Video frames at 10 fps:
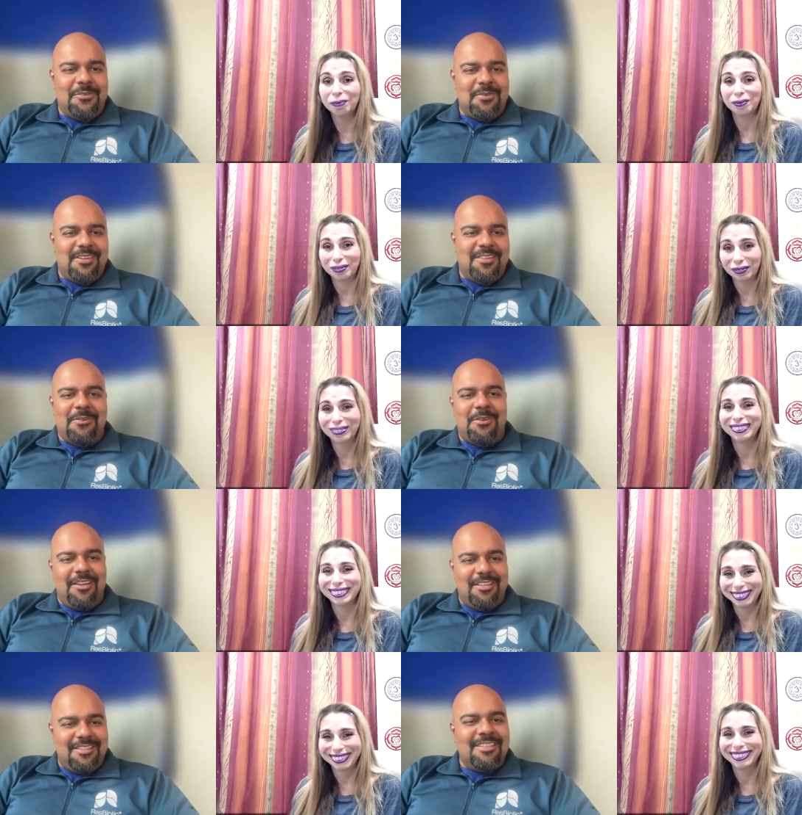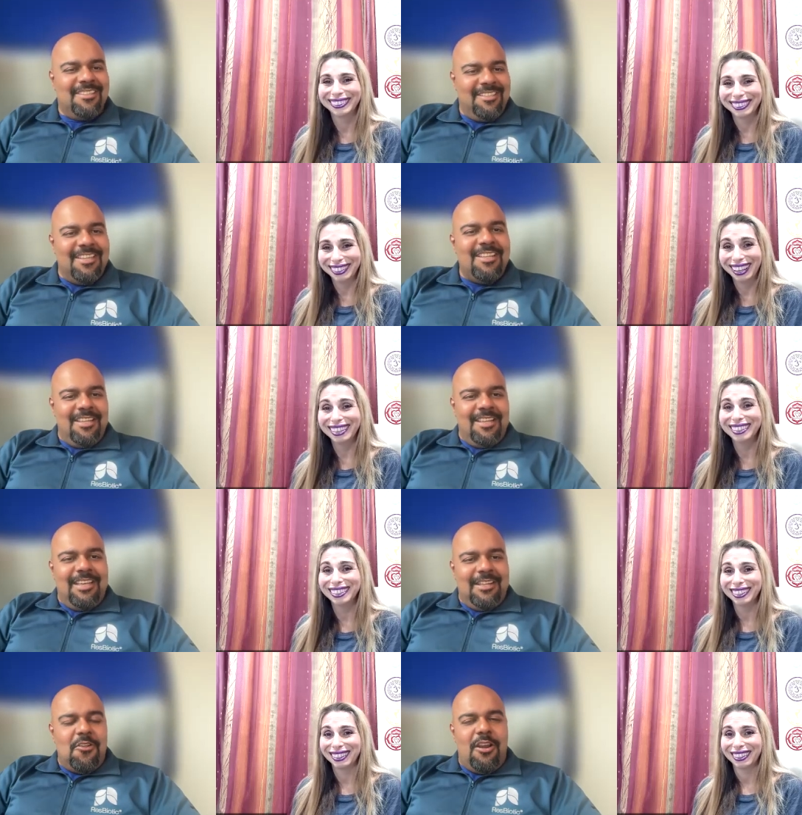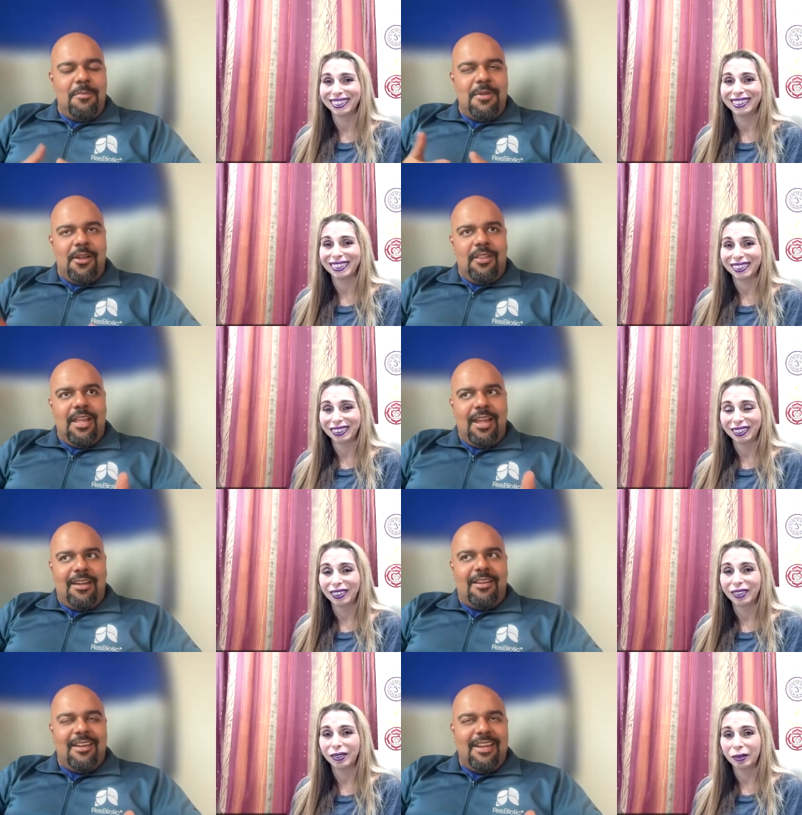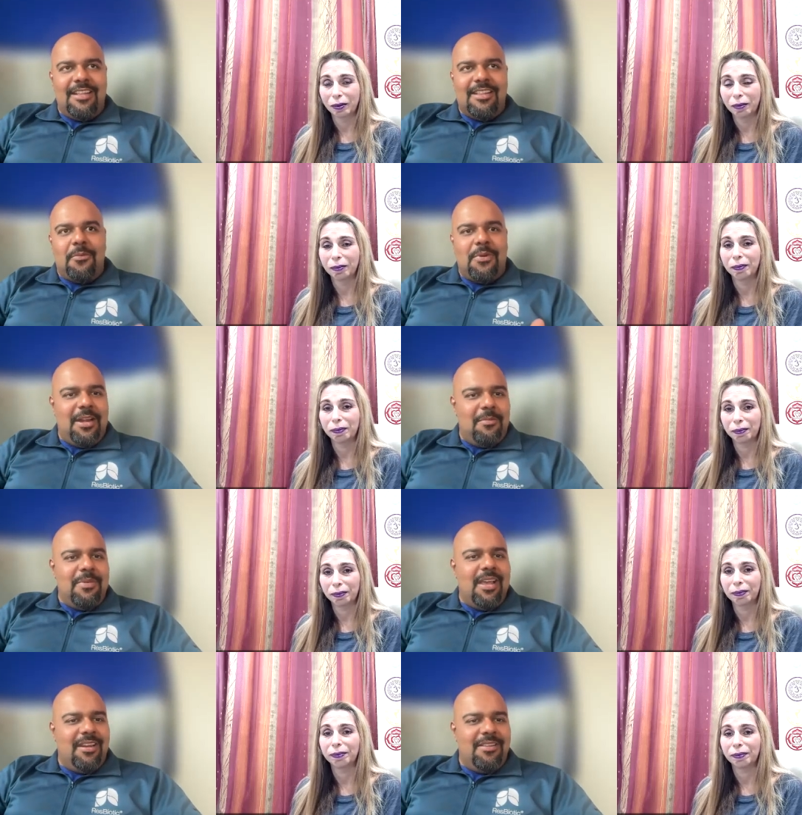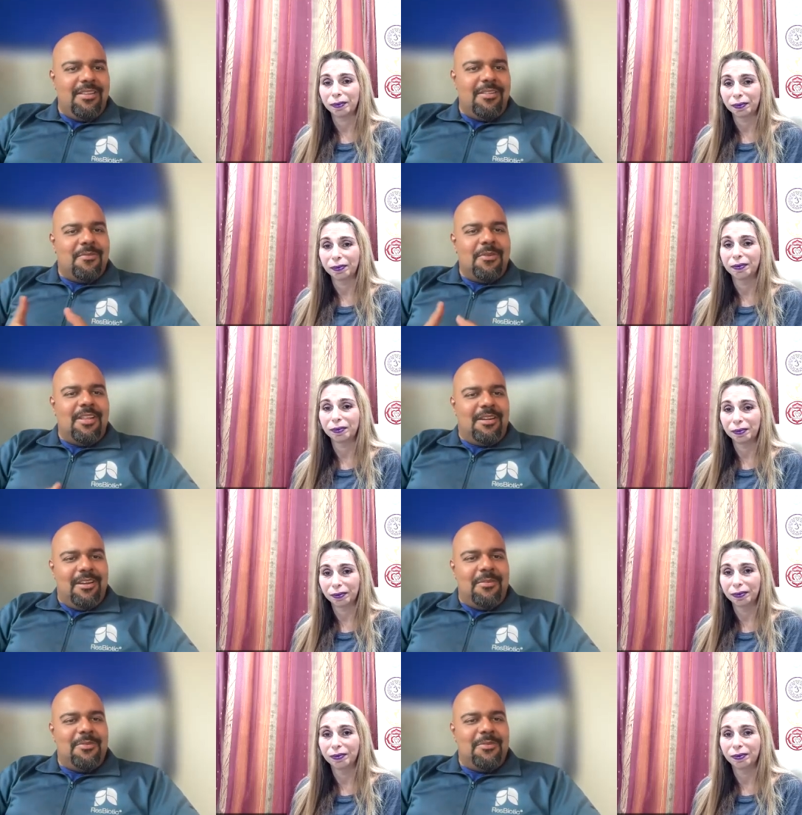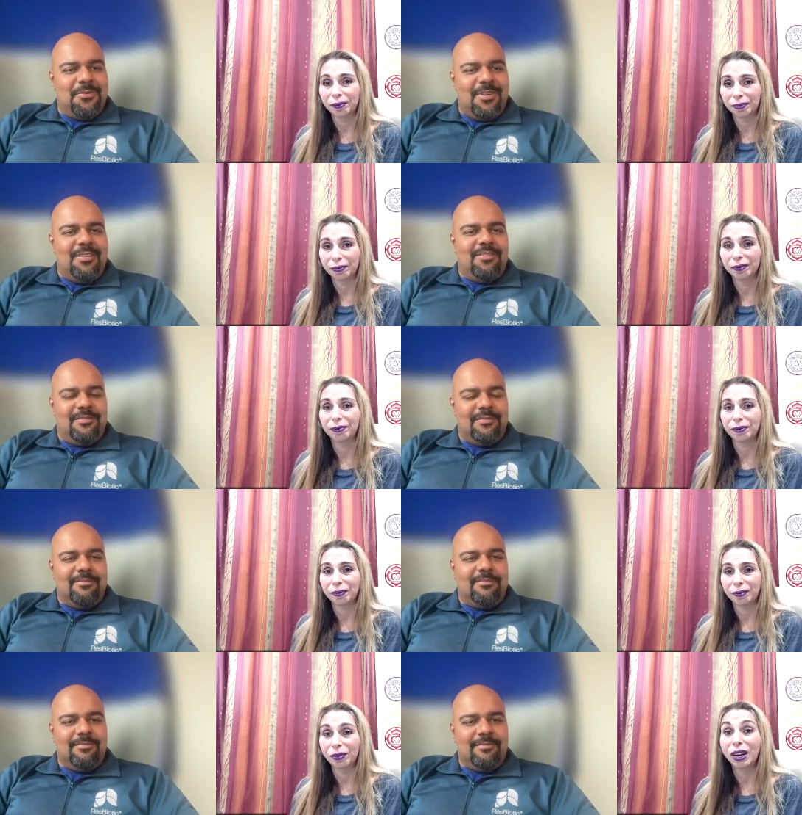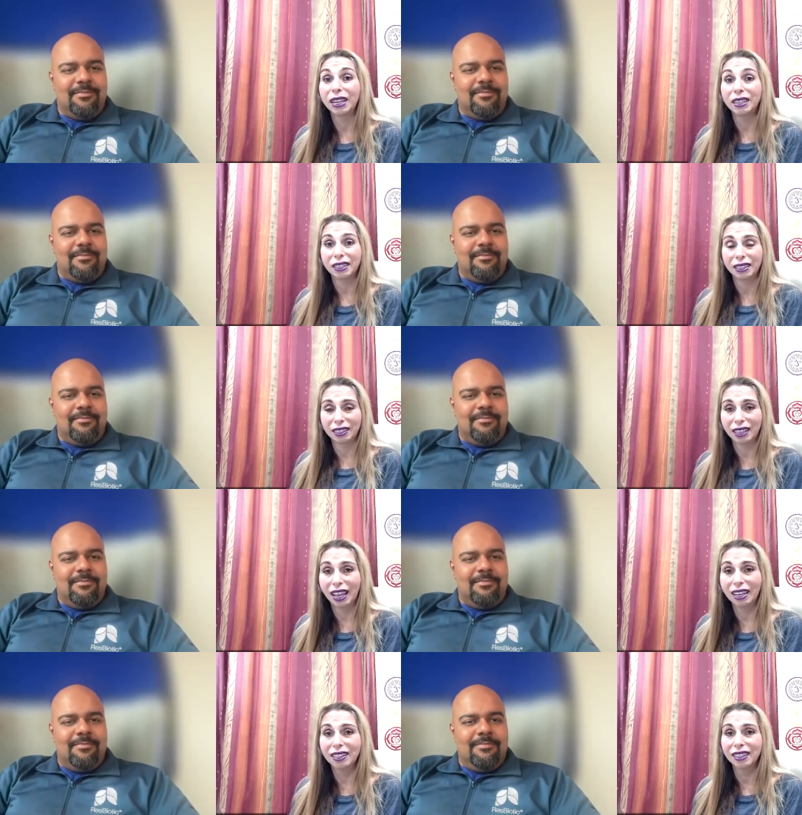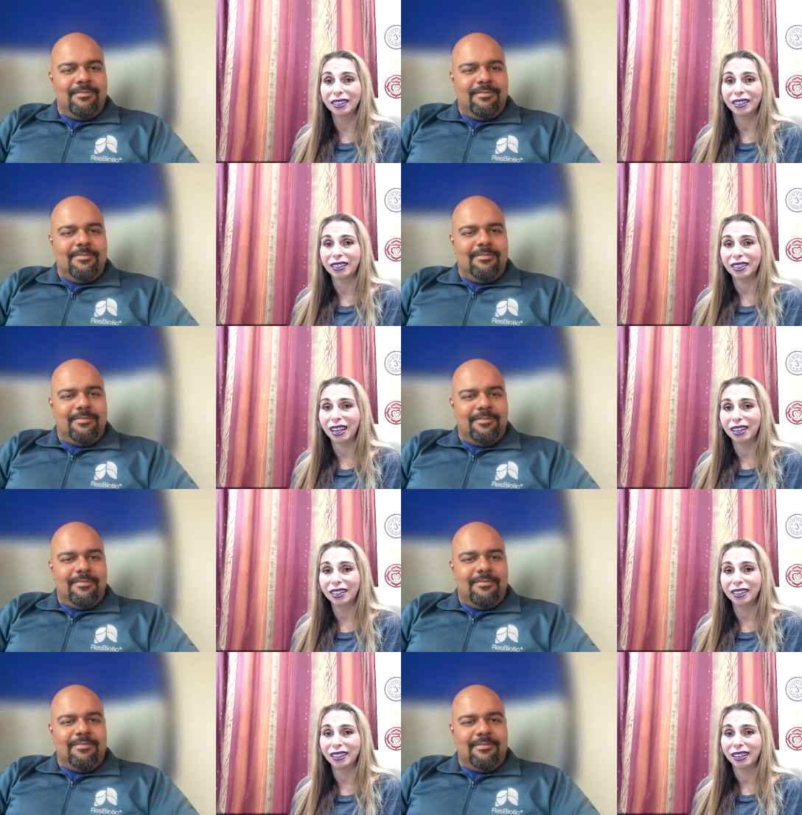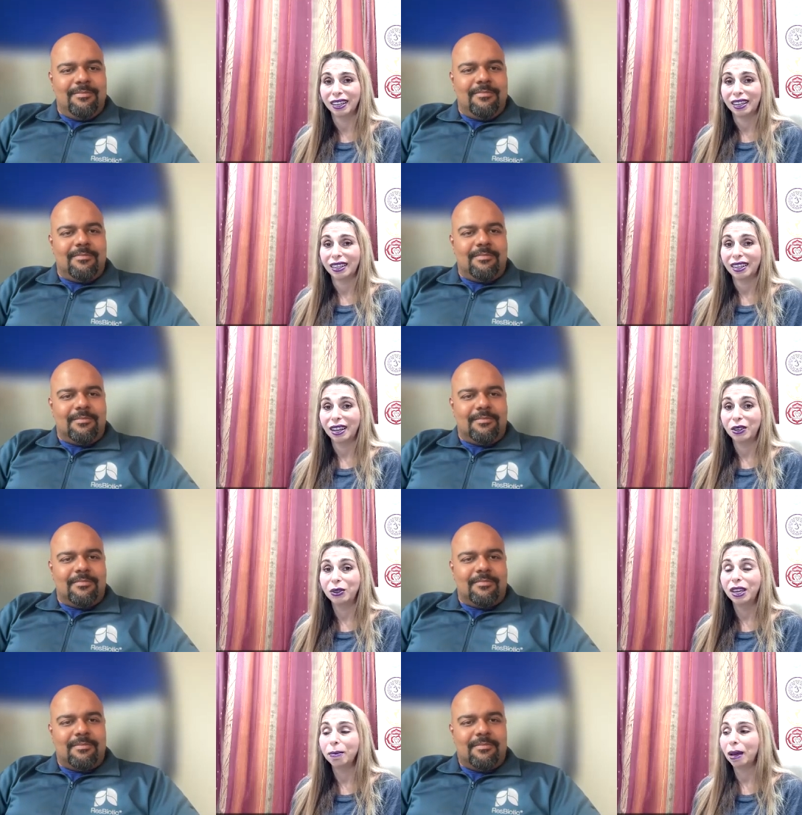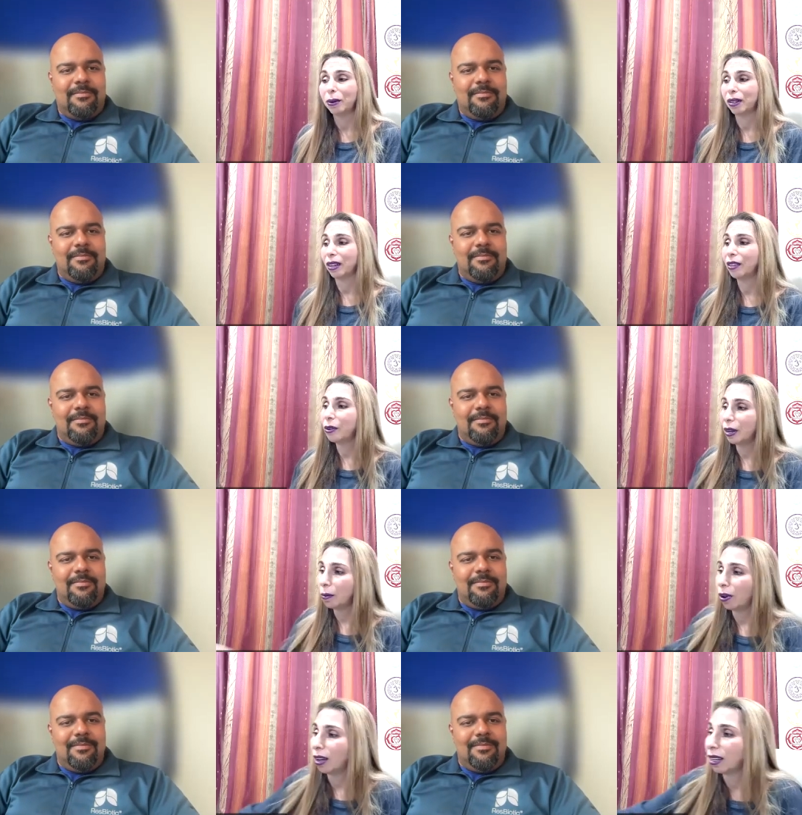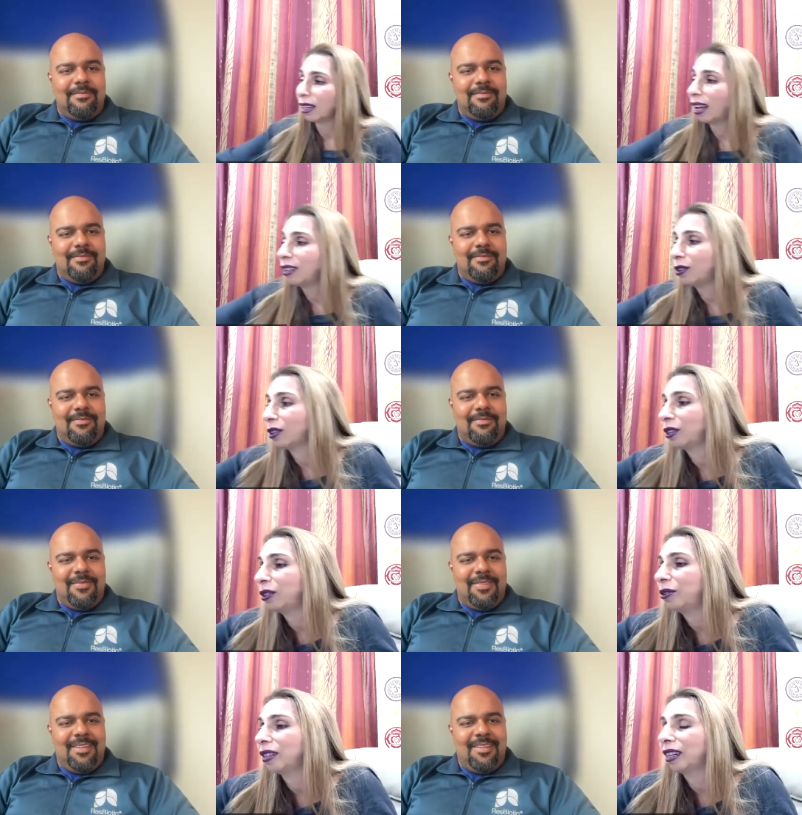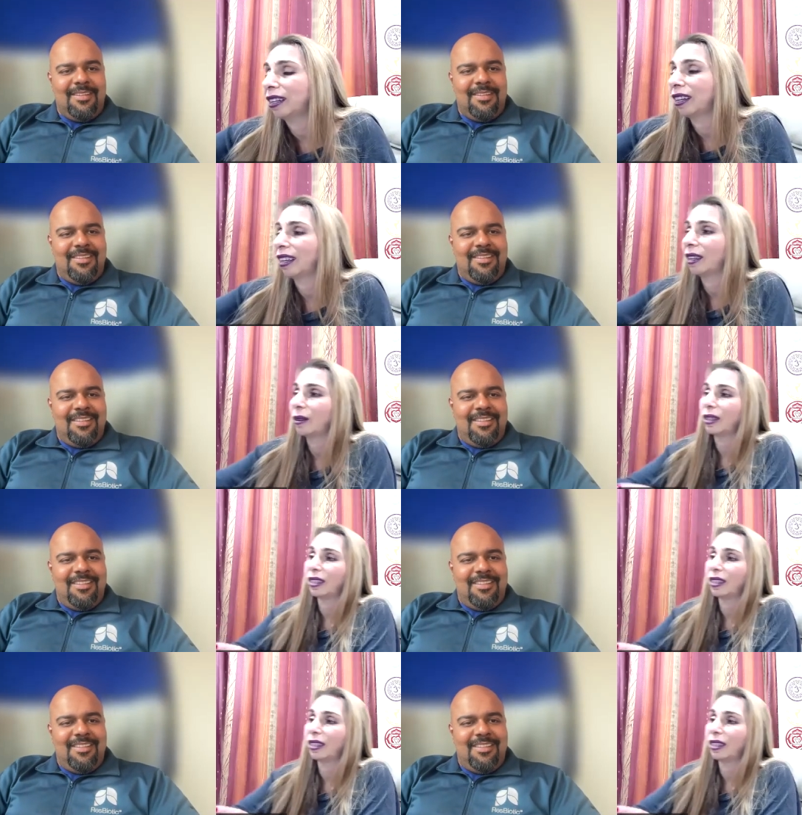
Speaker 1: towards the goodness? Yes. It's all about that, creating that right balance for that individual.
Speaker 2: Right. Exactly. Exactly. Now you came out with another great product. I started using it. It